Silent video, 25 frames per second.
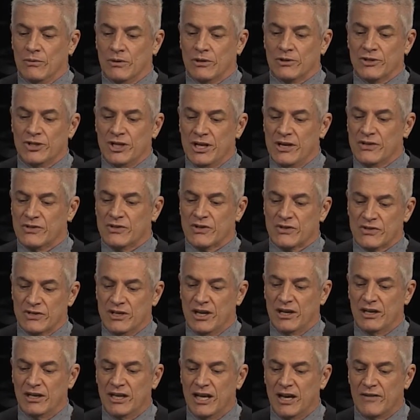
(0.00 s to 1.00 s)
Well, Jesus
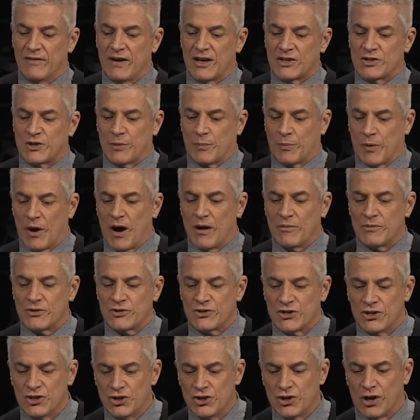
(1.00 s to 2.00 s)
did give us a
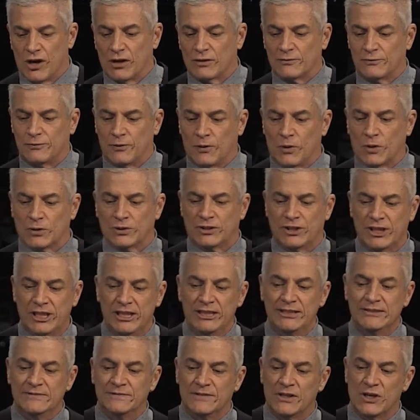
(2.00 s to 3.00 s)
promise in John
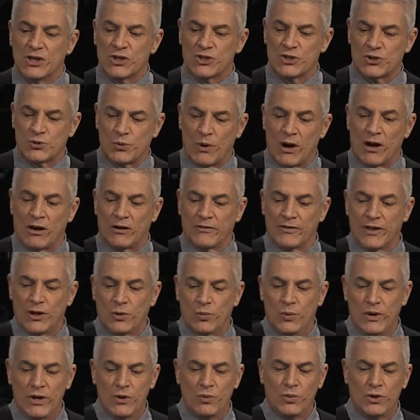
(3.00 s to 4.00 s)
14, verse 12,
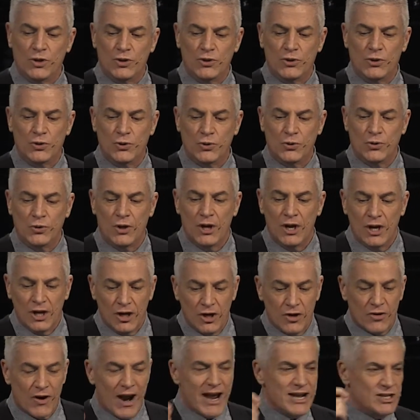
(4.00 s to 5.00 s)
that we would do
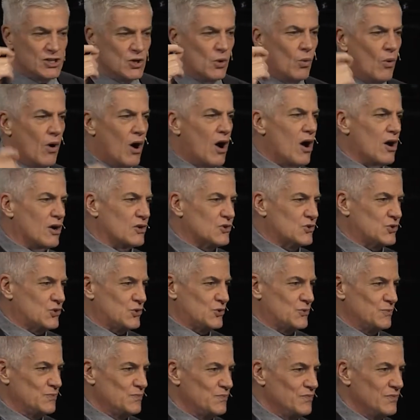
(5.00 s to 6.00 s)
greater
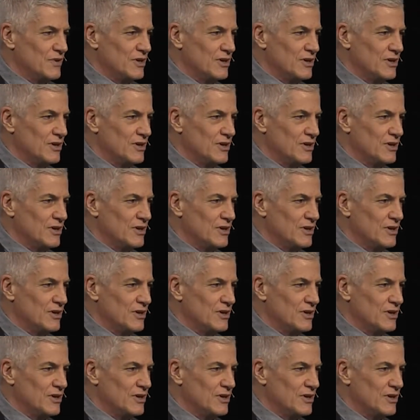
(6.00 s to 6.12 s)
works.